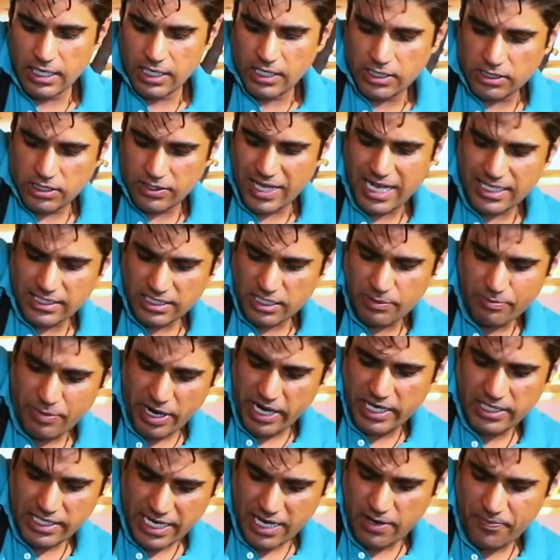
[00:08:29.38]
So that's
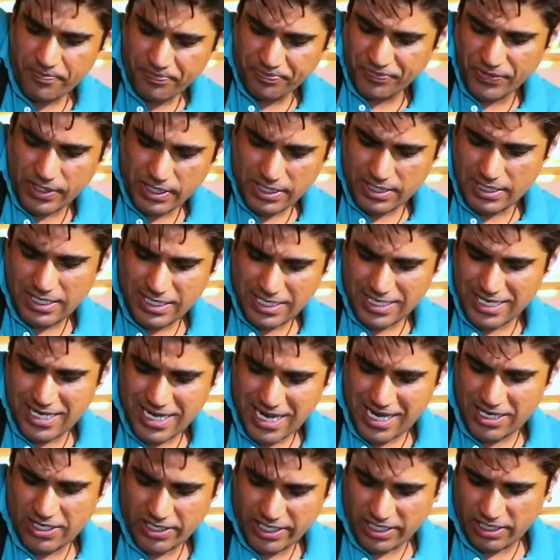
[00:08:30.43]
combined now,
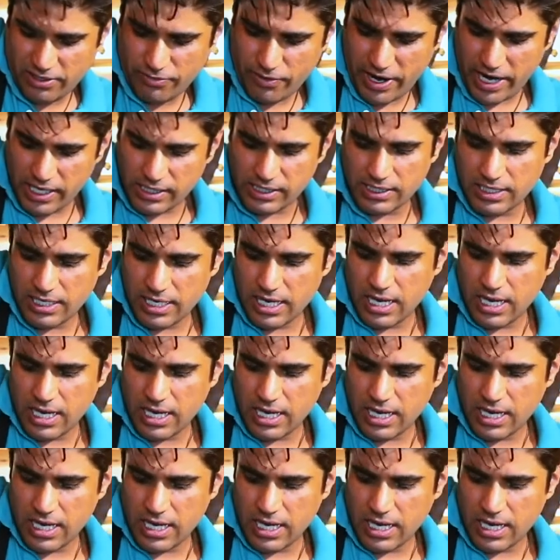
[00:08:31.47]
looking great.